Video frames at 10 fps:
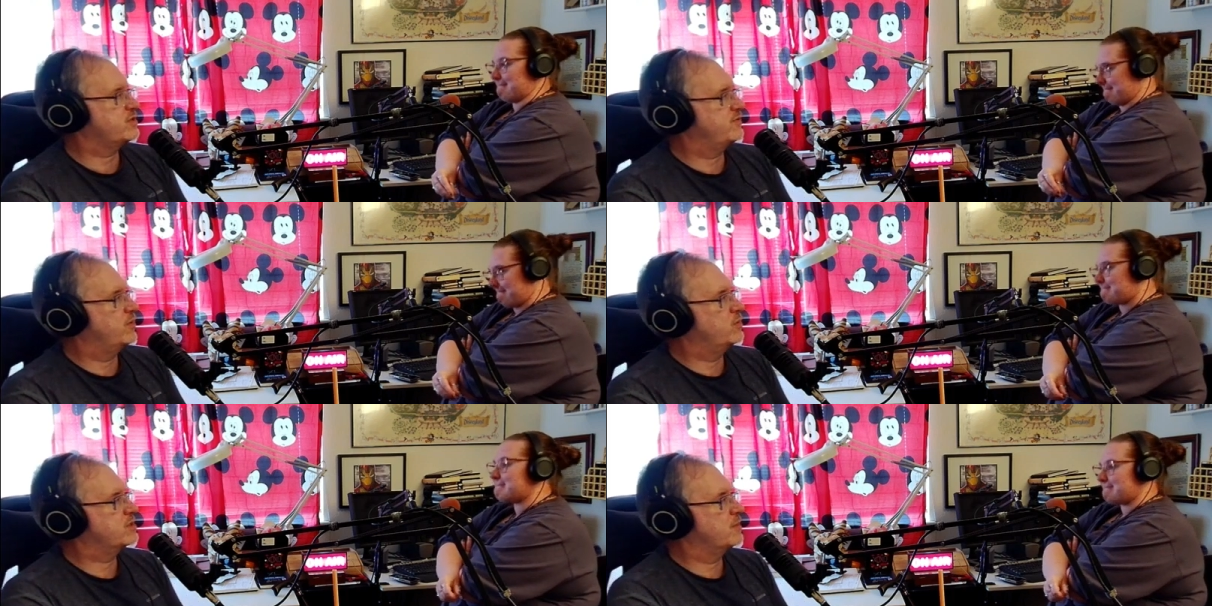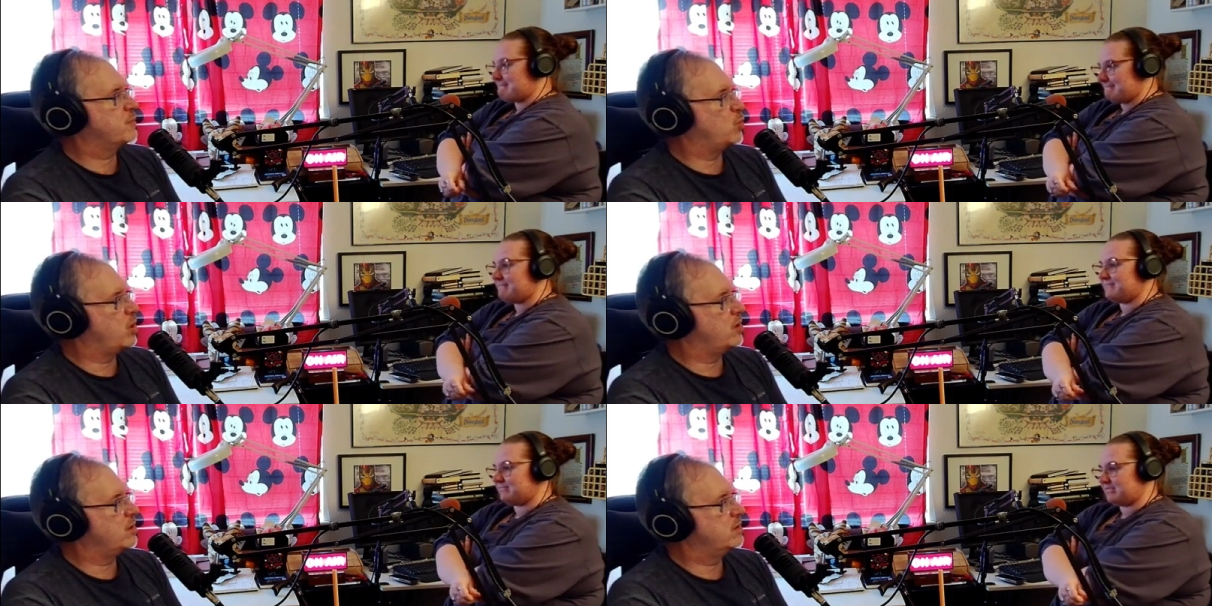Speaker 1: folks up a
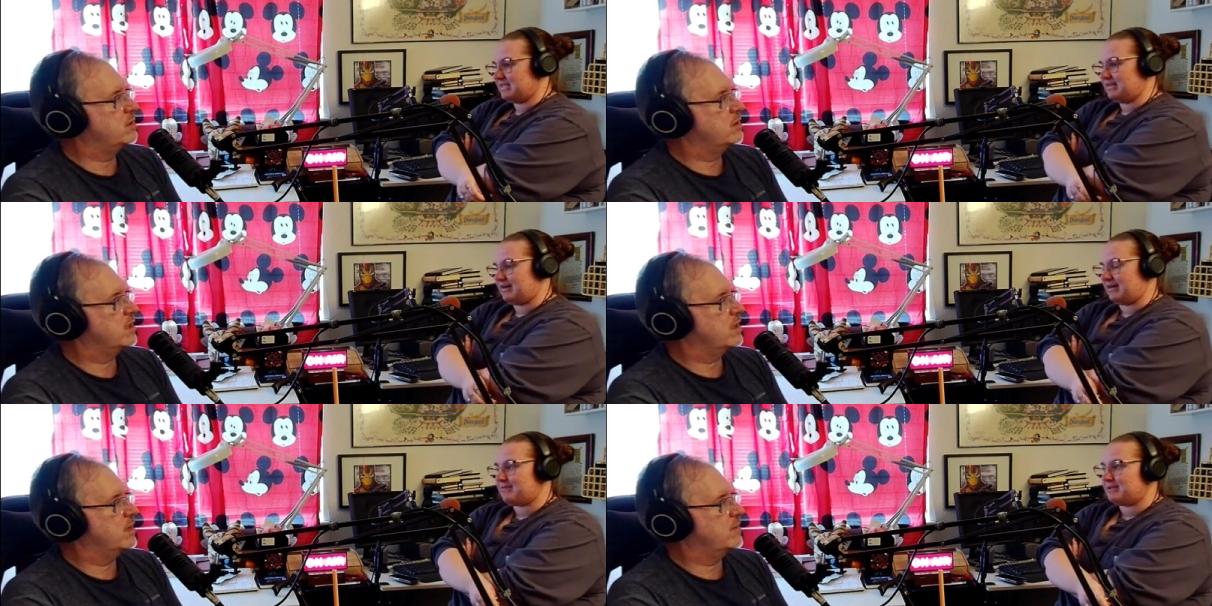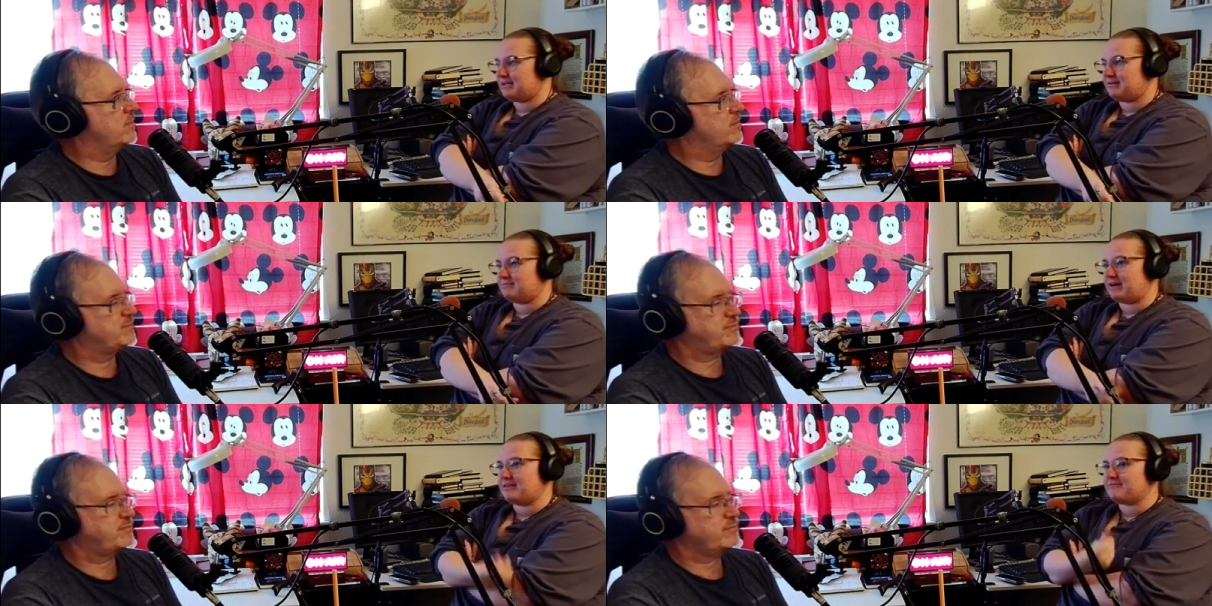wall.
Speaker 2: Yeah, I um, mean,
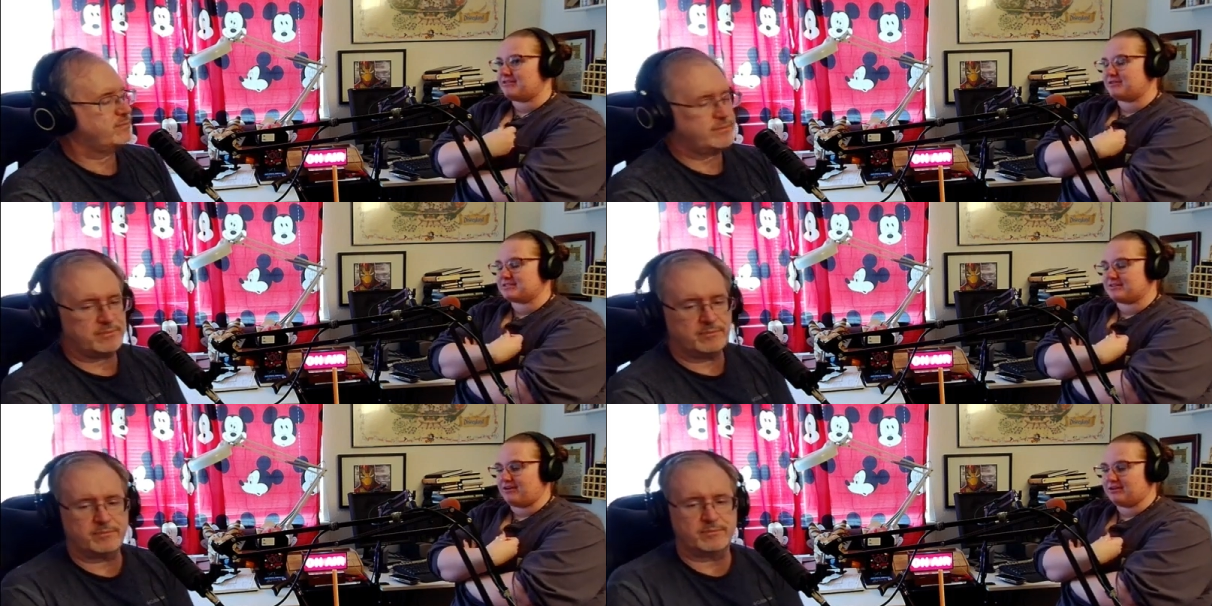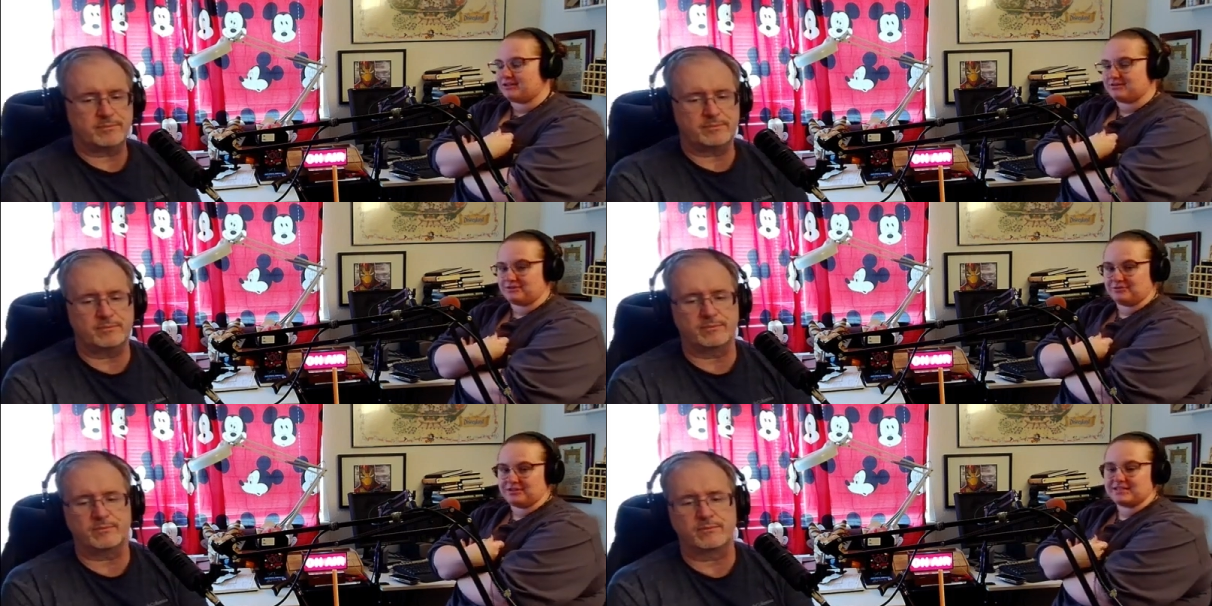my favorite song in the
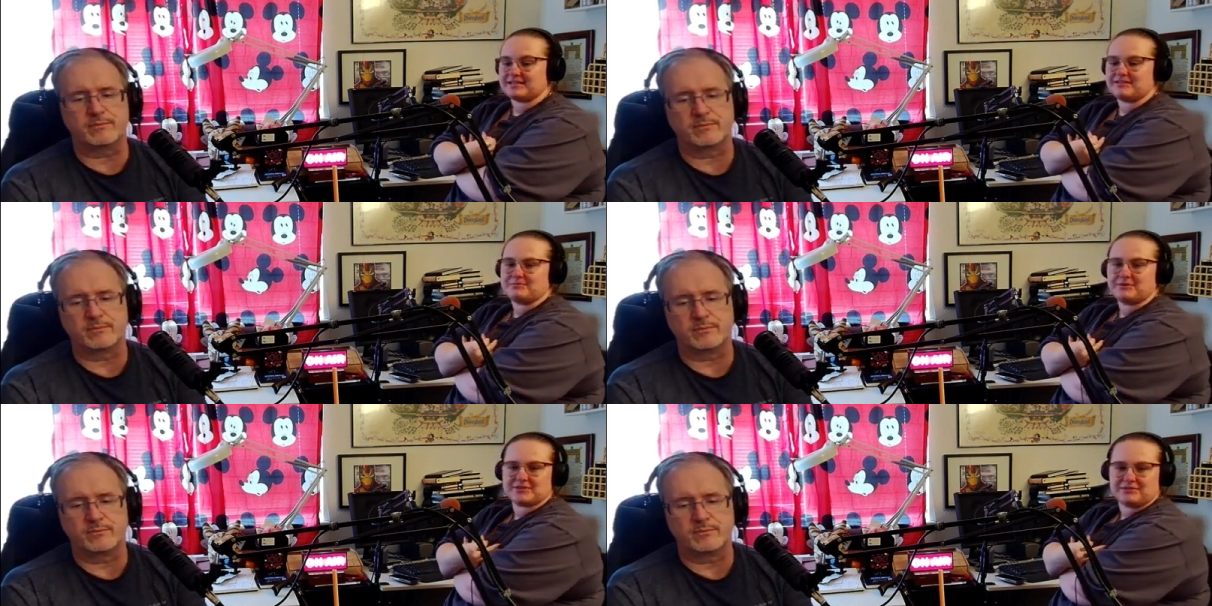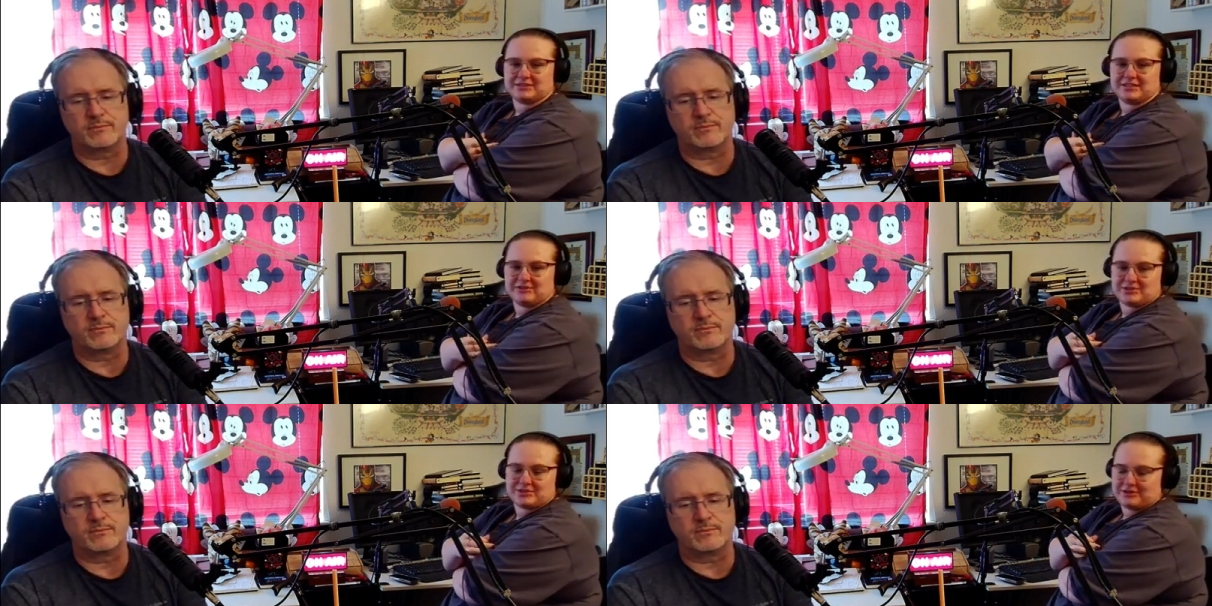whole it's like a musical
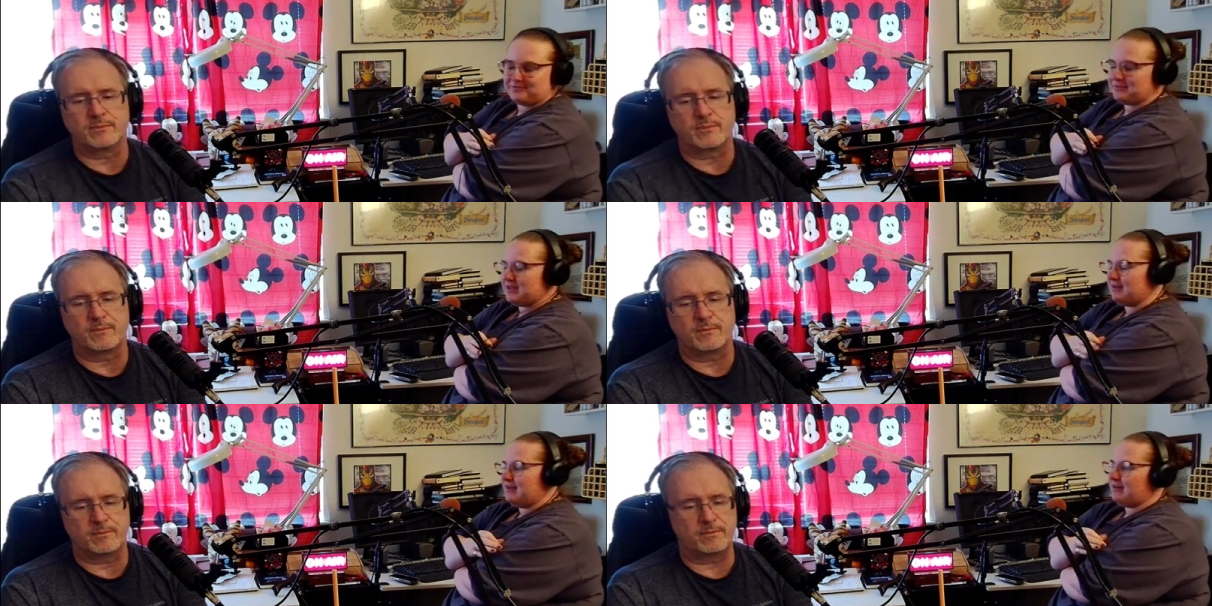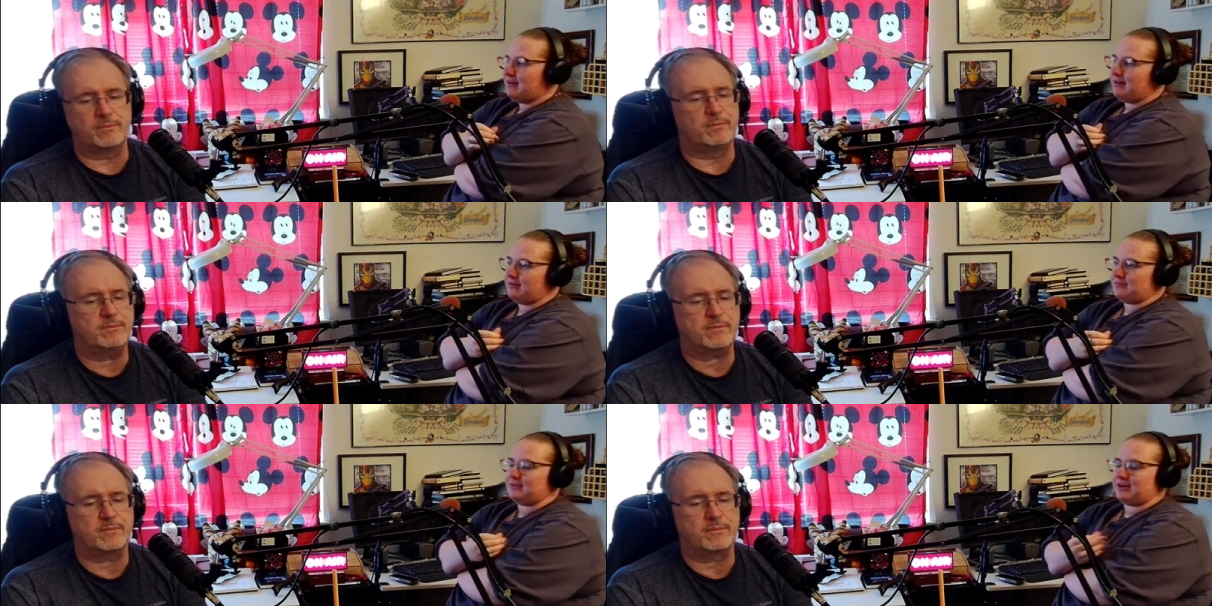TV show. Mm-hmm.
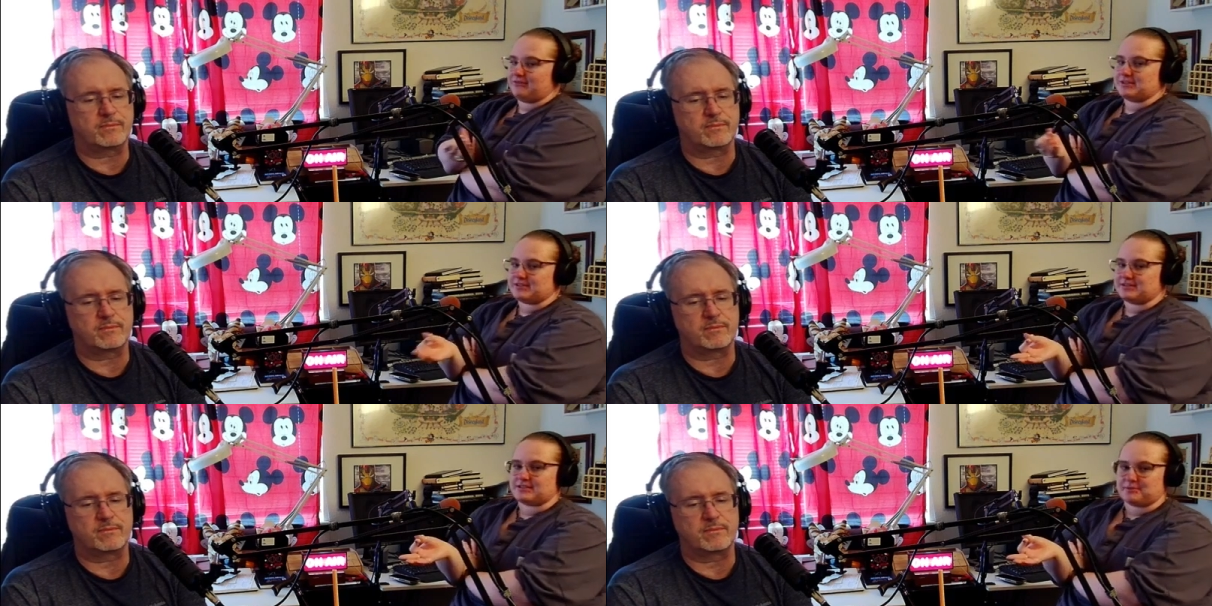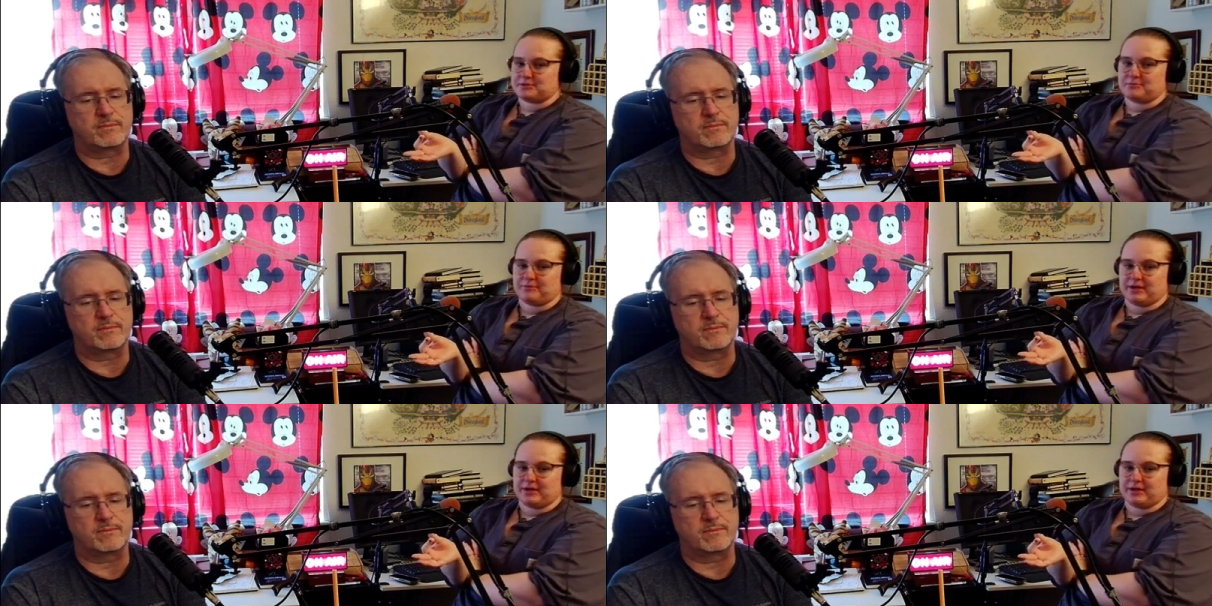Um, obviously, it's a bunch of Broadway